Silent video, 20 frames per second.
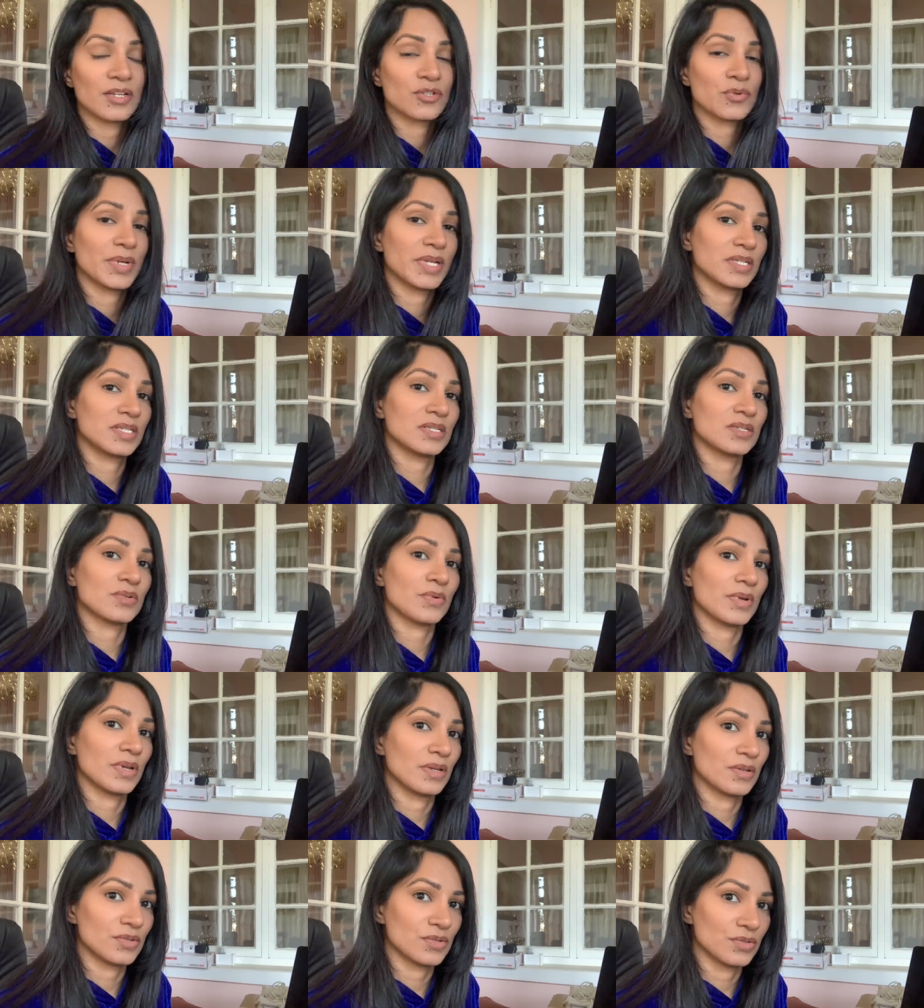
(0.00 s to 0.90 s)

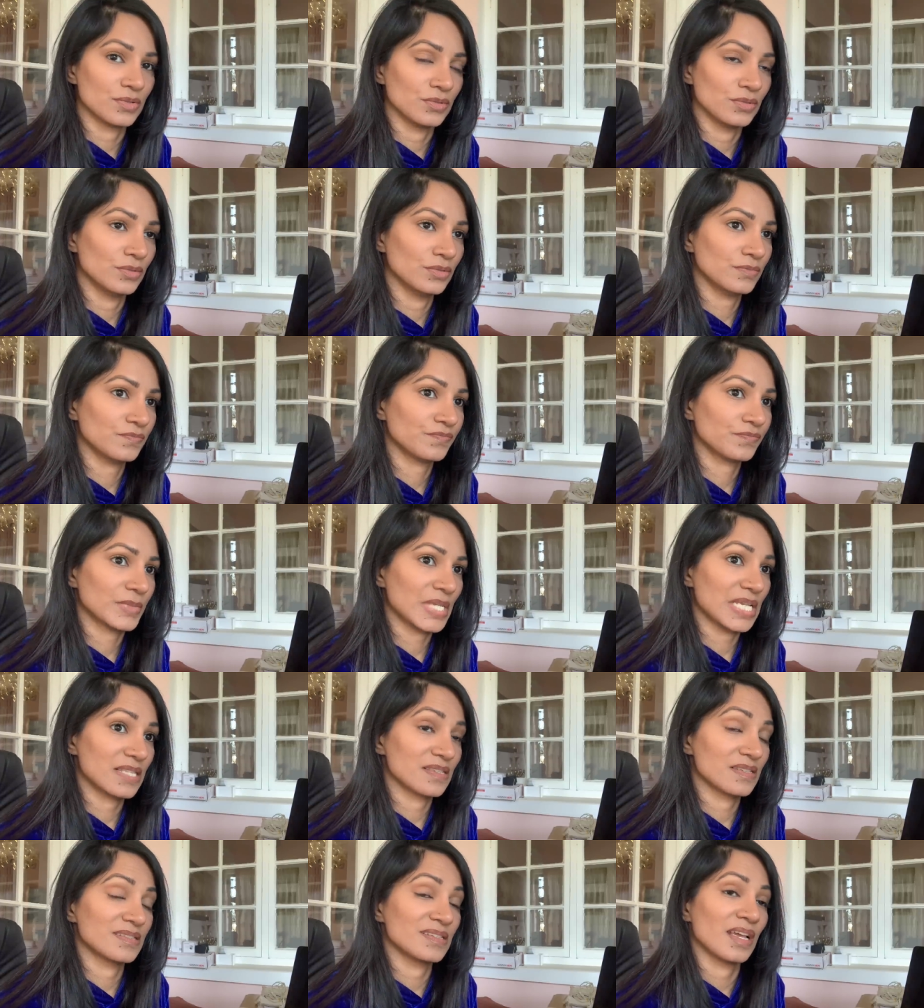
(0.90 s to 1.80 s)
2022.
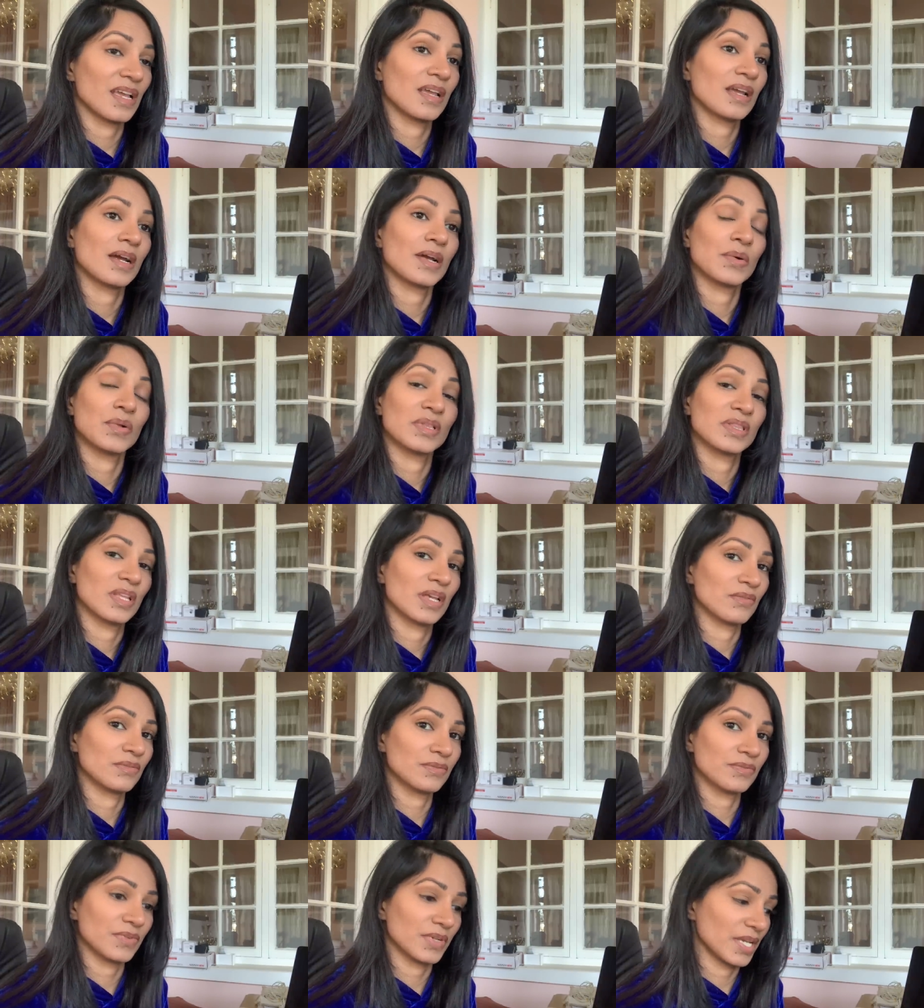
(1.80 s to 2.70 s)
It's a day I will
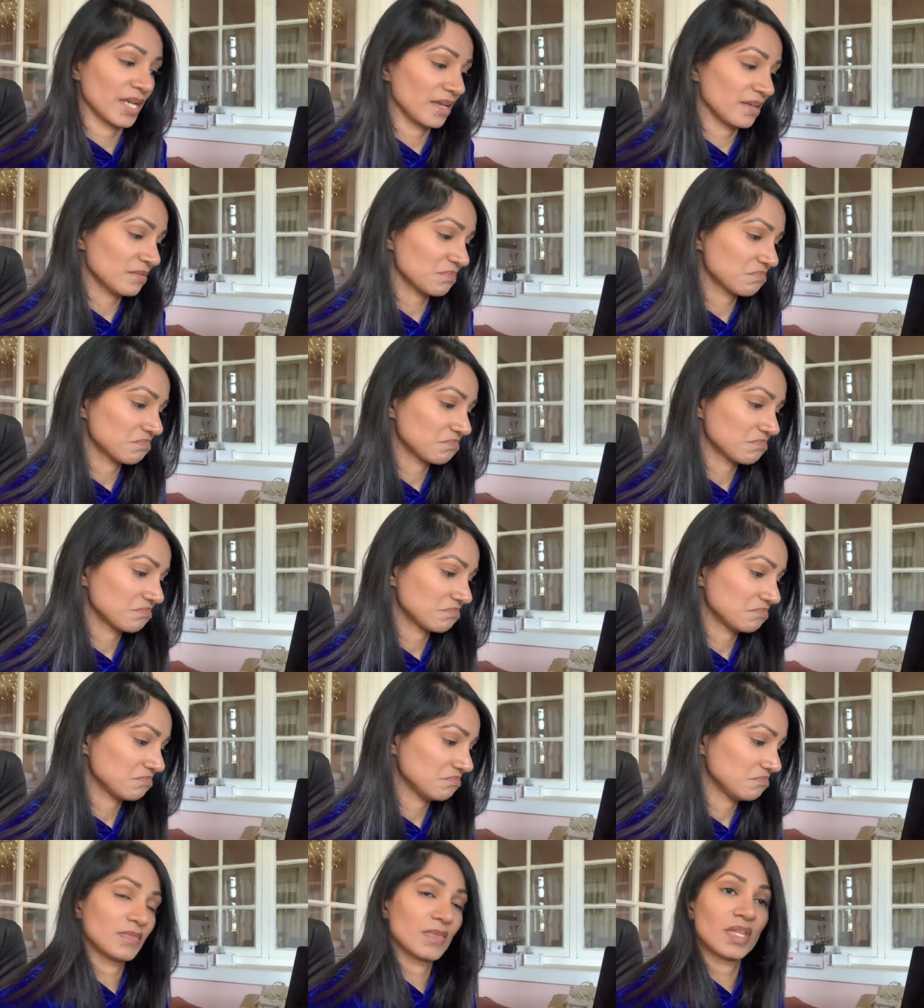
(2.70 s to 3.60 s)
never forget.
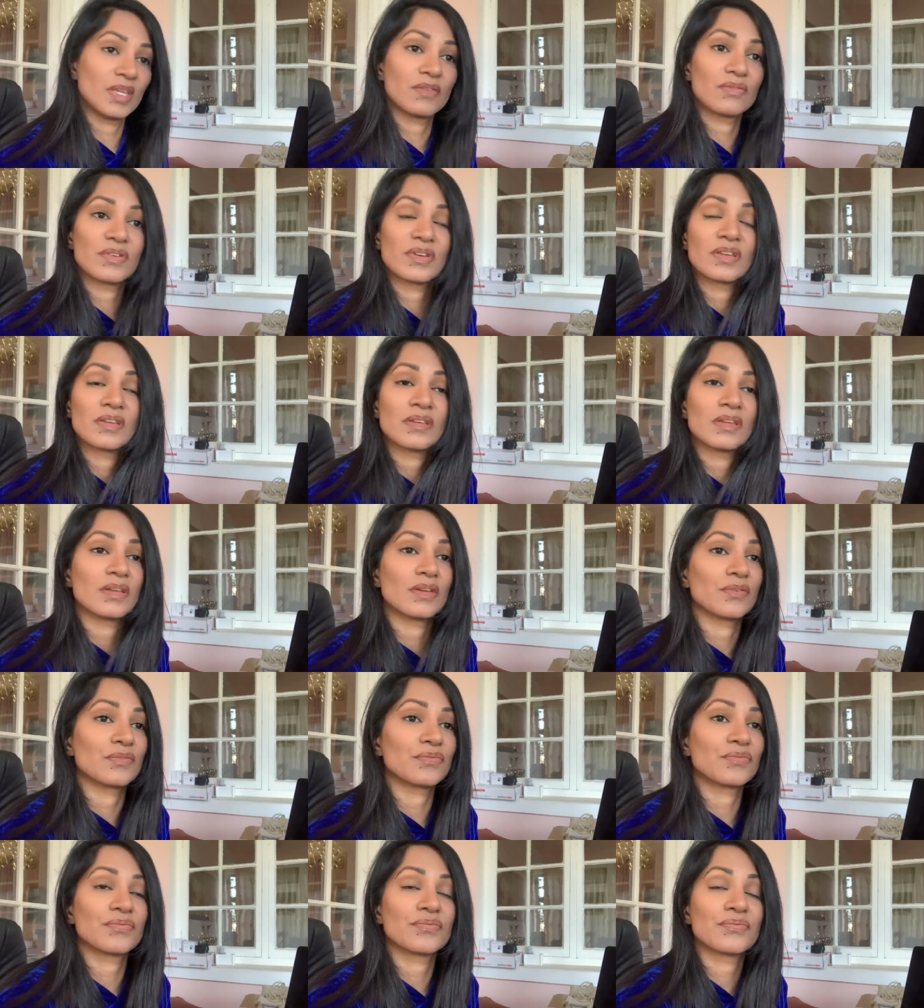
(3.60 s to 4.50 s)
Even
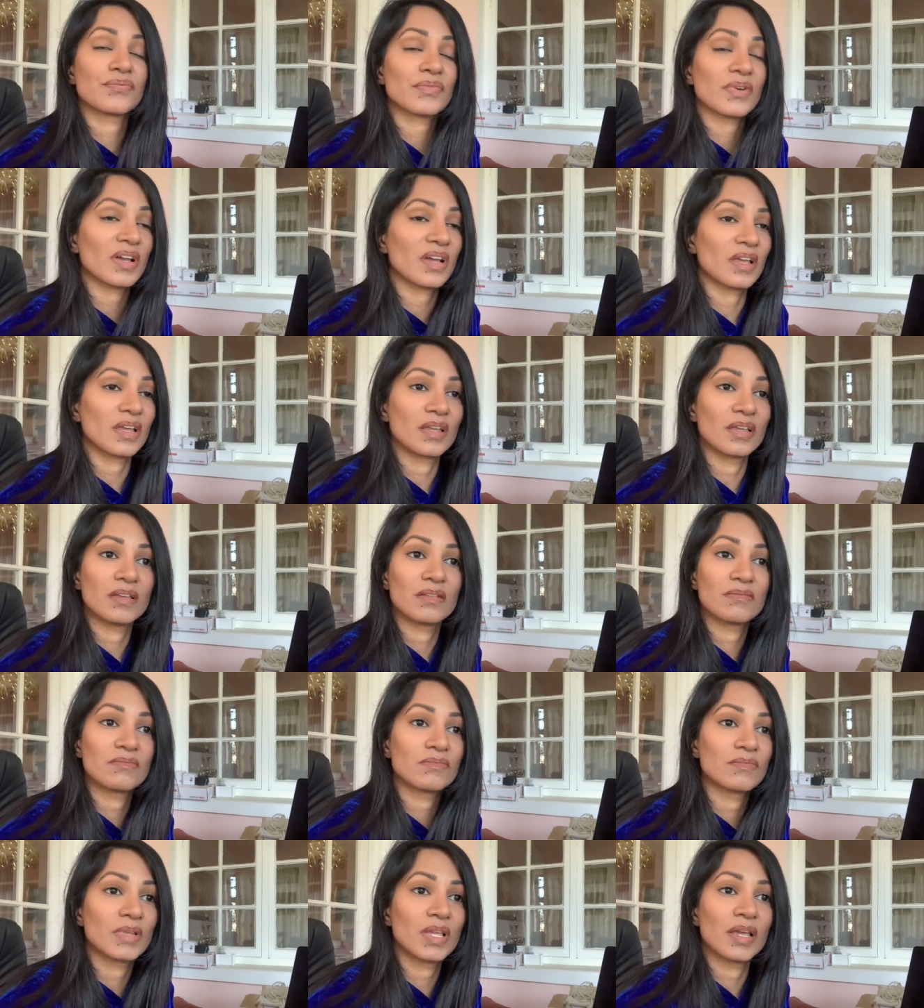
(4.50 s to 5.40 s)
if
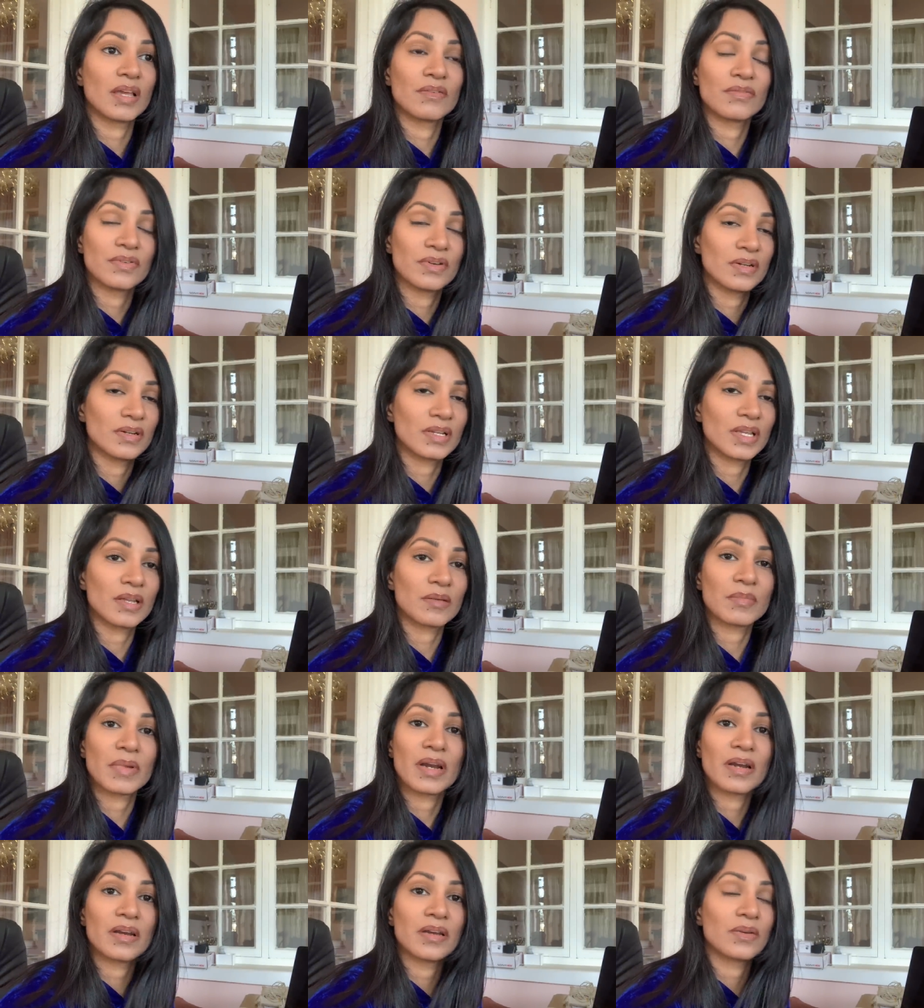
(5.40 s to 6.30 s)
I ever get
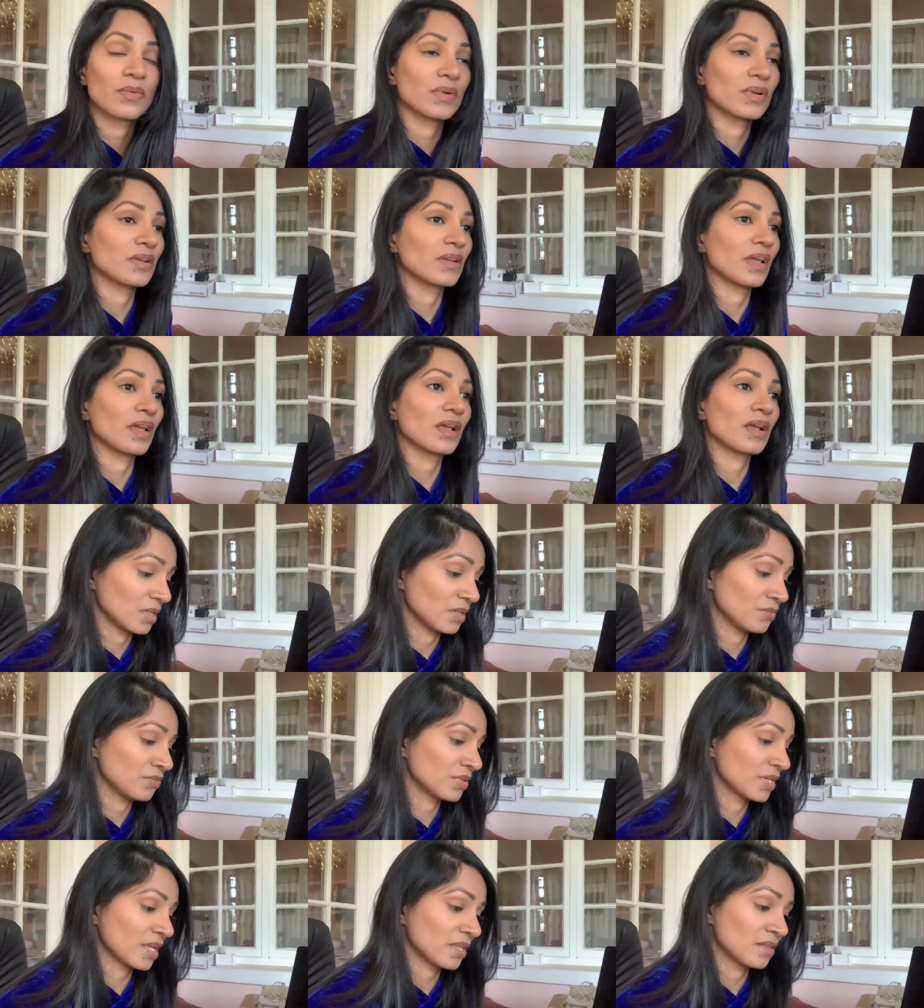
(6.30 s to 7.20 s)
married one day, I'll
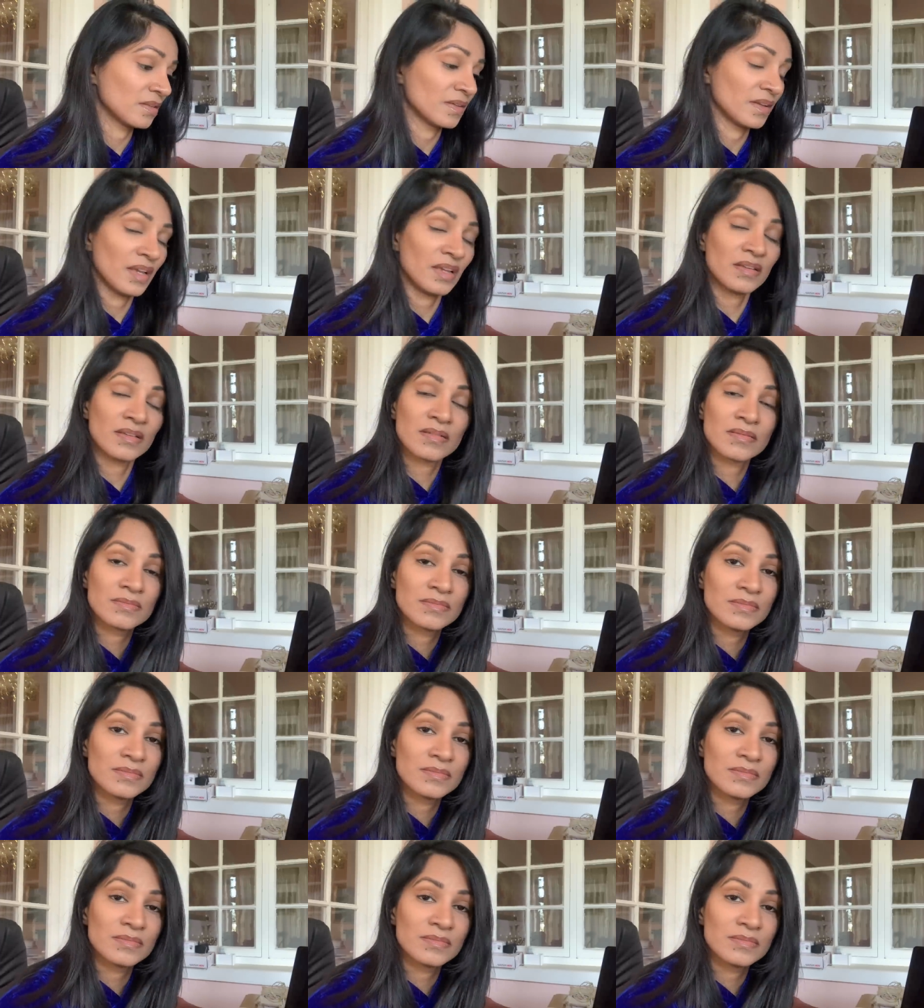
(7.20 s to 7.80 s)
forget the date